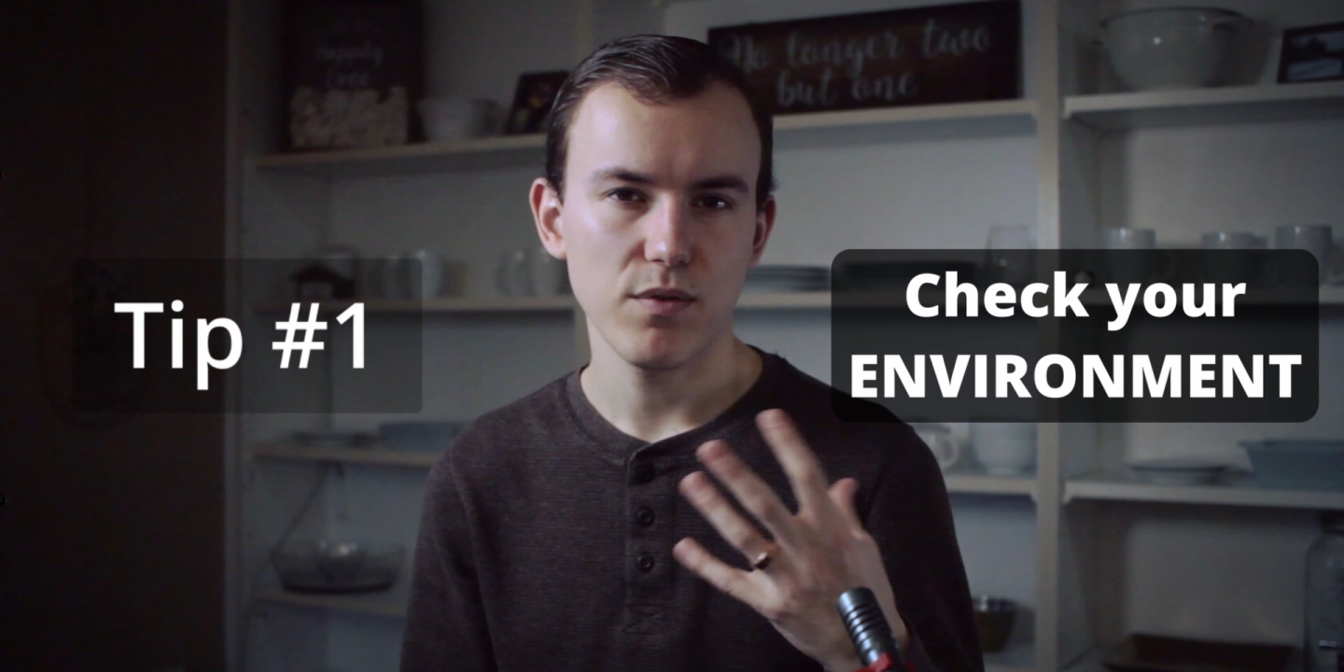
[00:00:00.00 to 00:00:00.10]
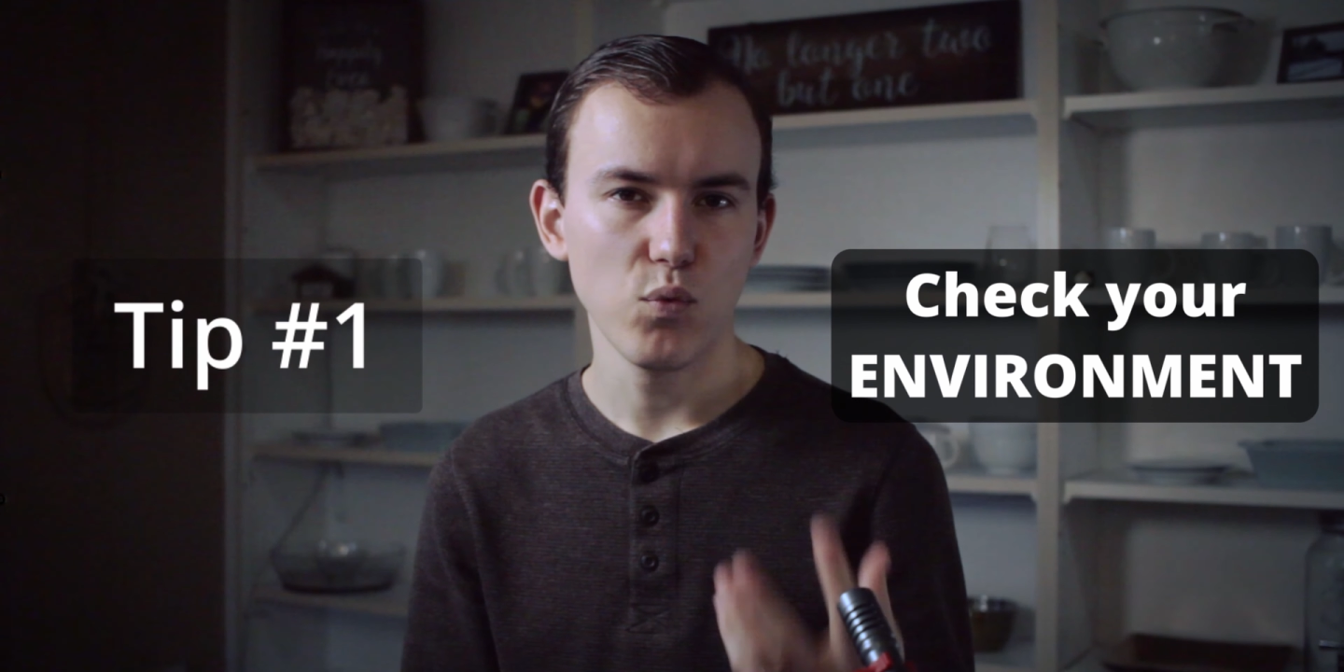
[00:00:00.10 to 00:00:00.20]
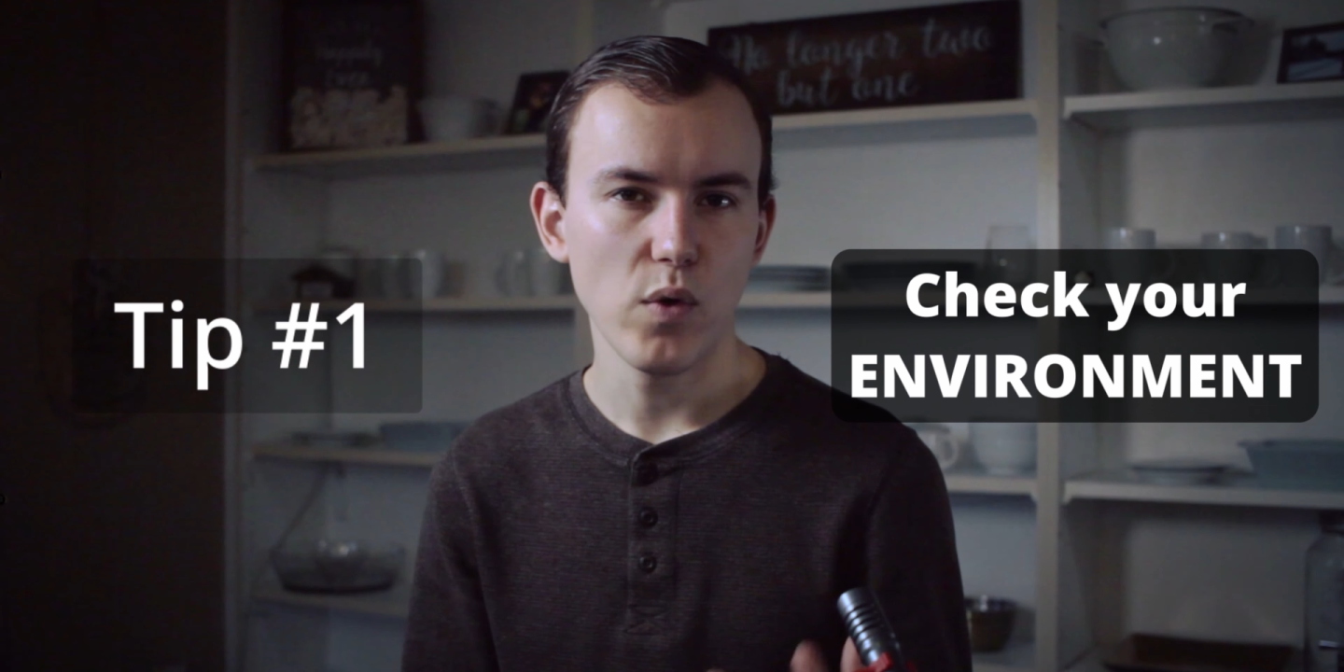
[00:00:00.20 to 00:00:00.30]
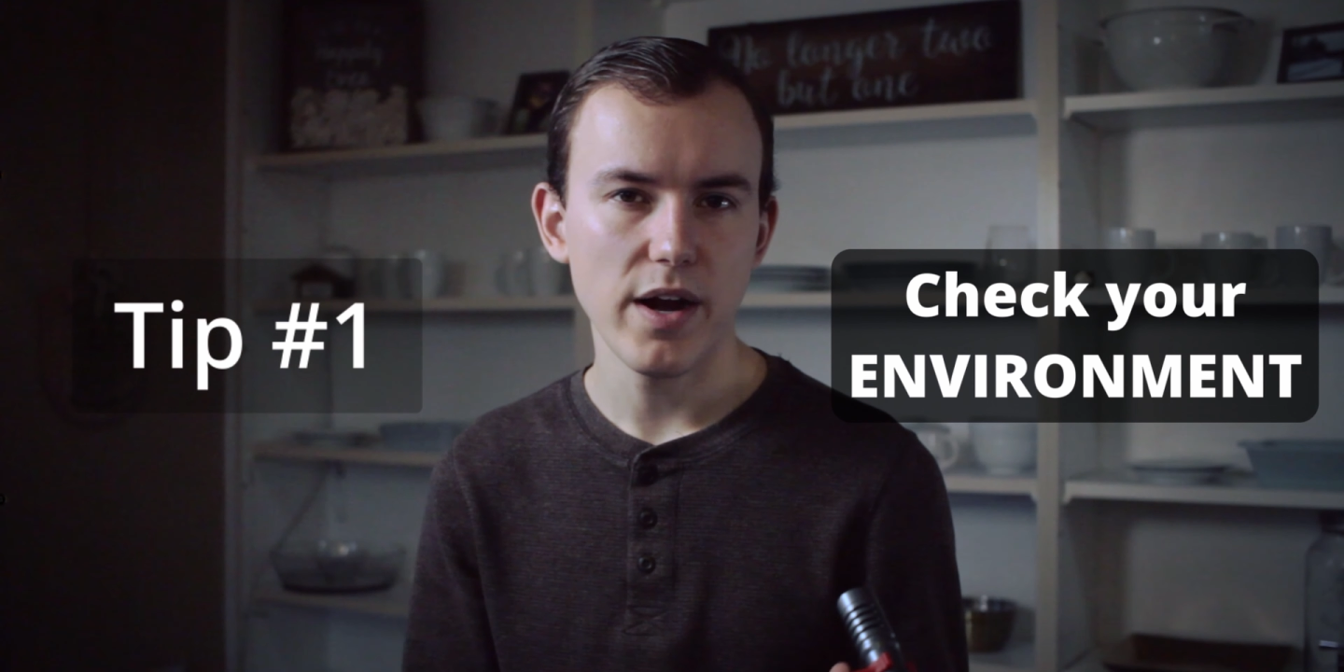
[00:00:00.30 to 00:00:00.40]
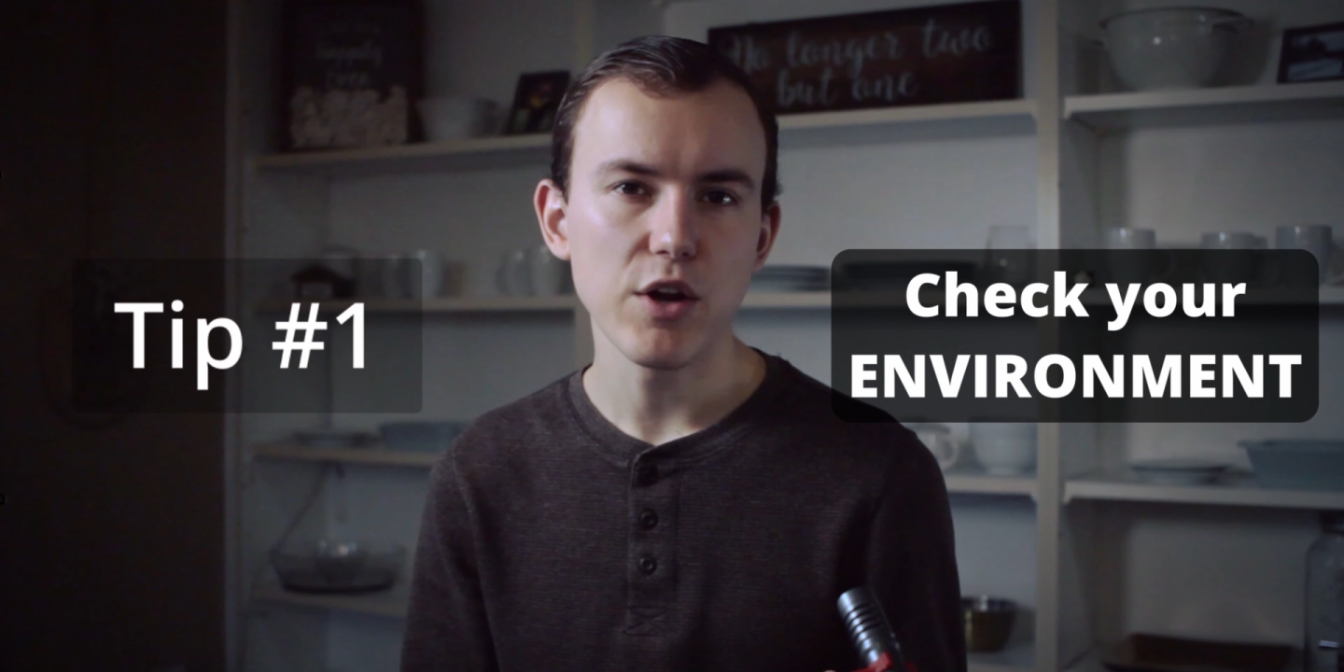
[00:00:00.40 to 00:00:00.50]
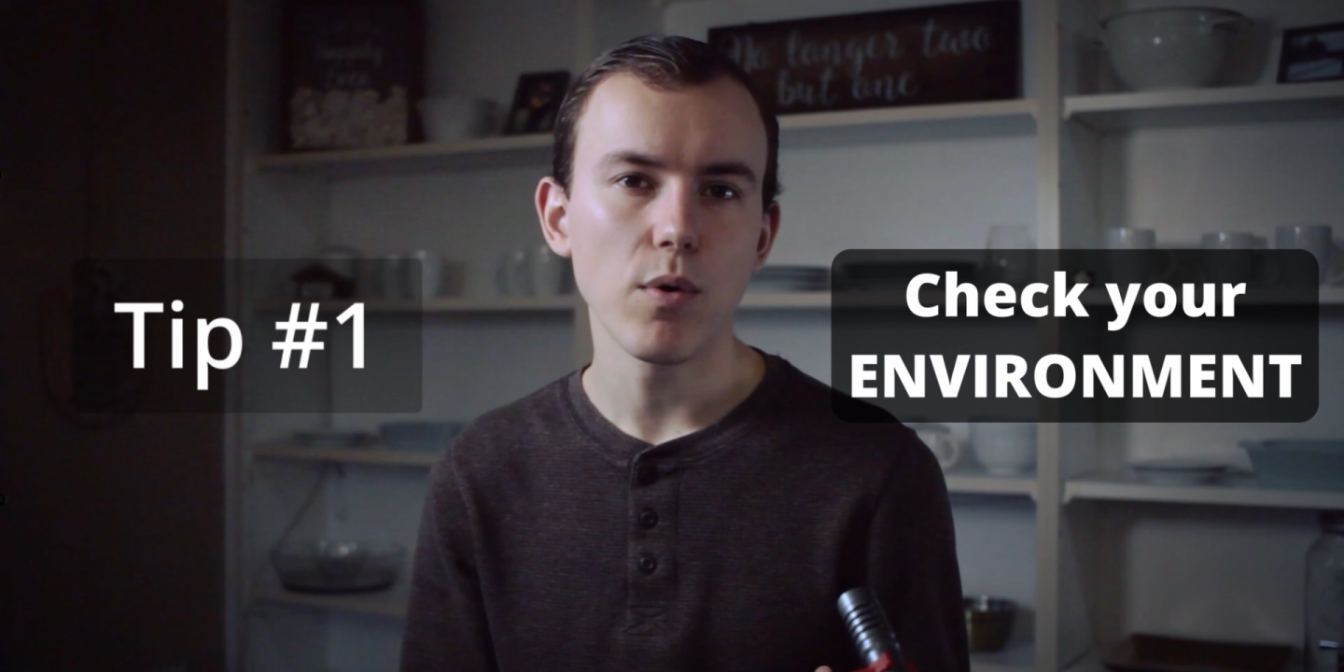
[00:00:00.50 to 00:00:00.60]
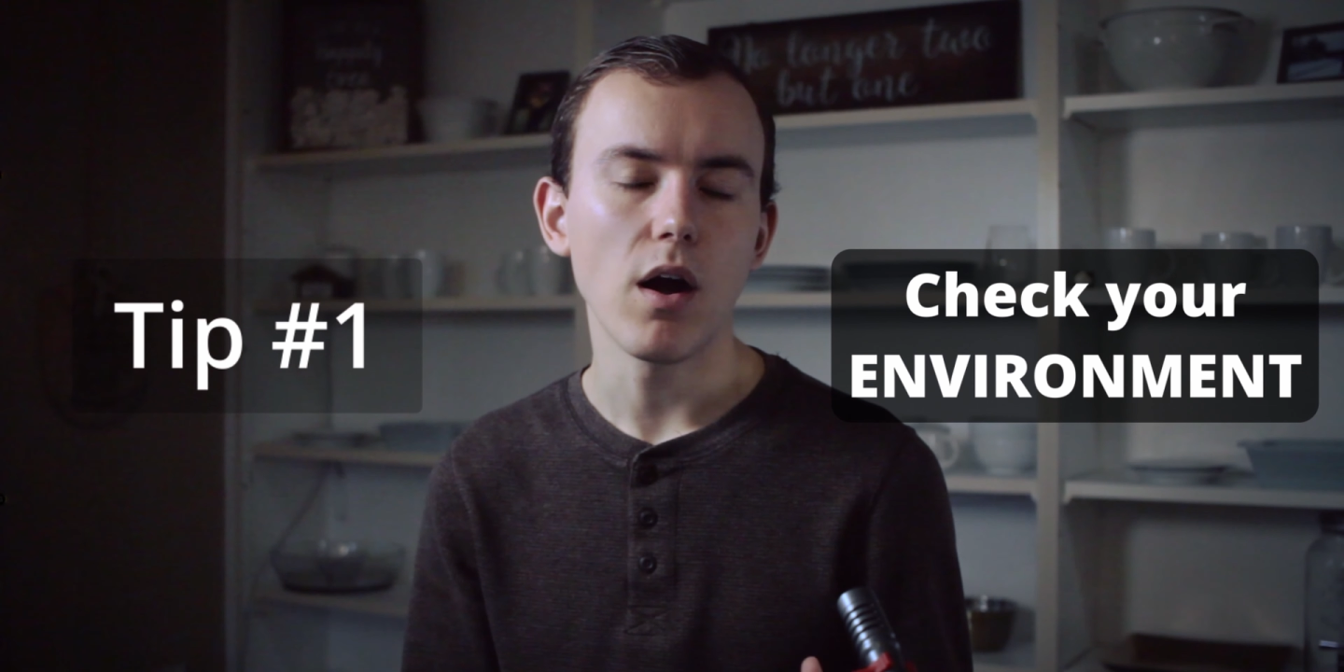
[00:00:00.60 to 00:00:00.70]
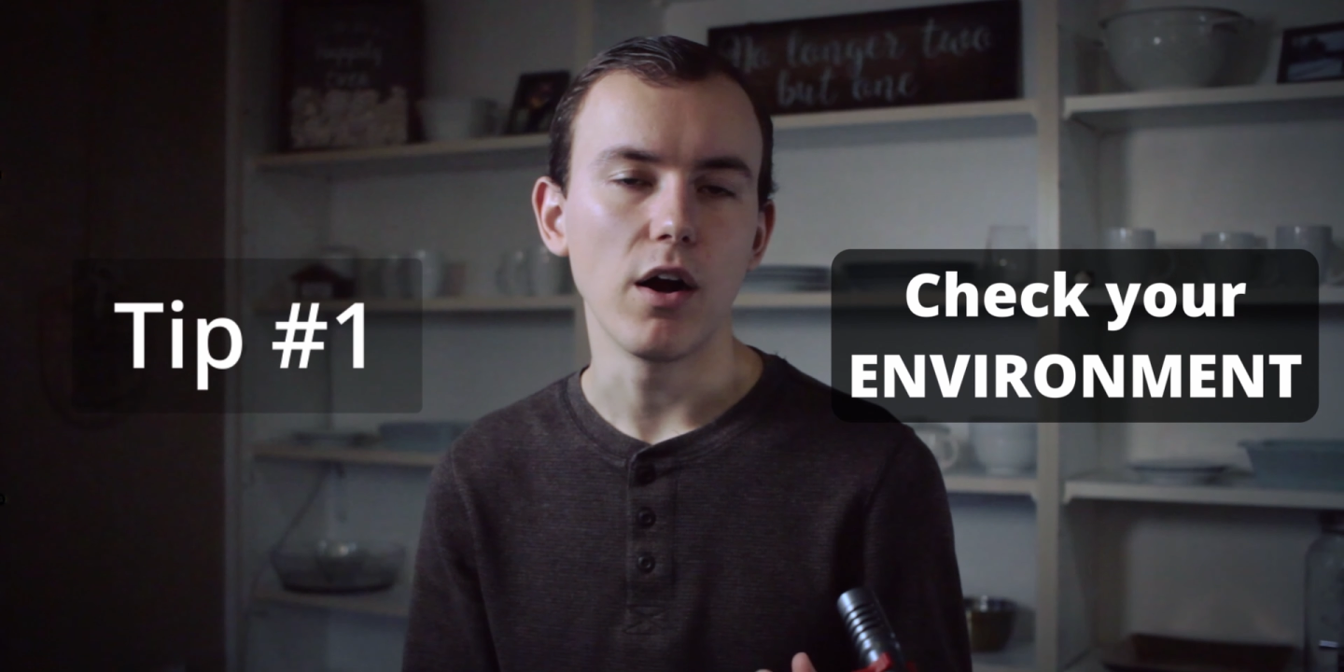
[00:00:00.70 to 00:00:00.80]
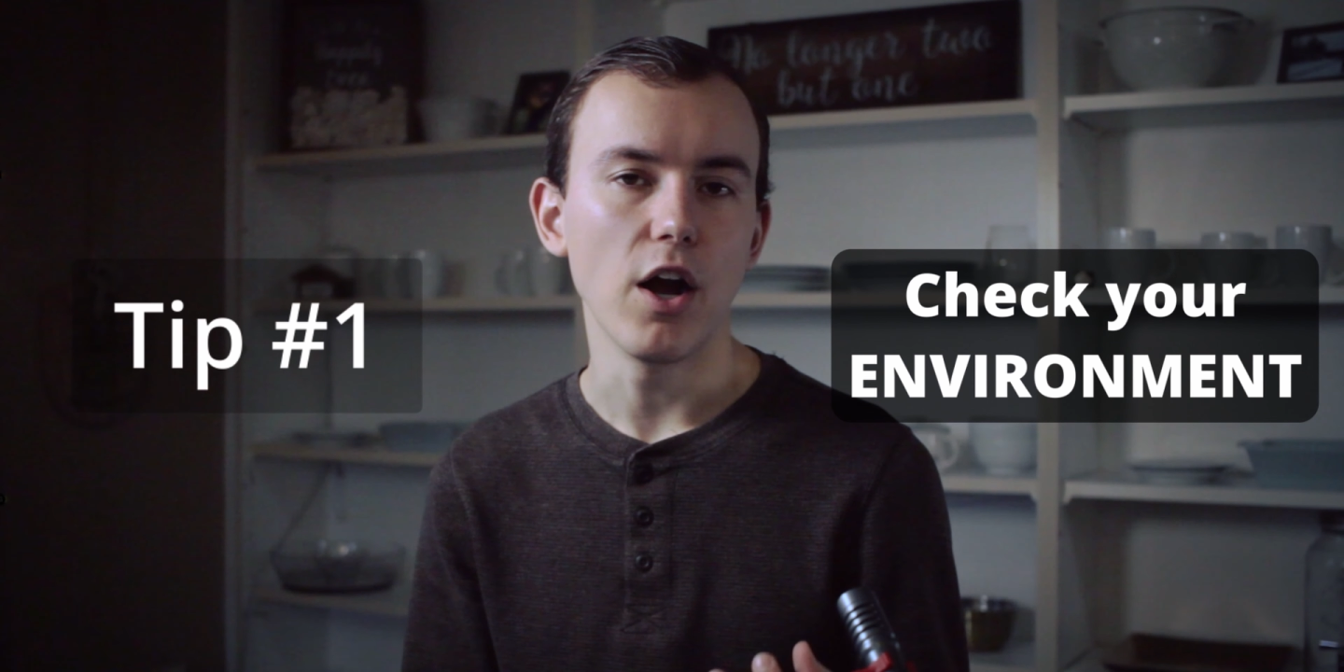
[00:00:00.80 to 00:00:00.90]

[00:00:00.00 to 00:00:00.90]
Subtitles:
where you are.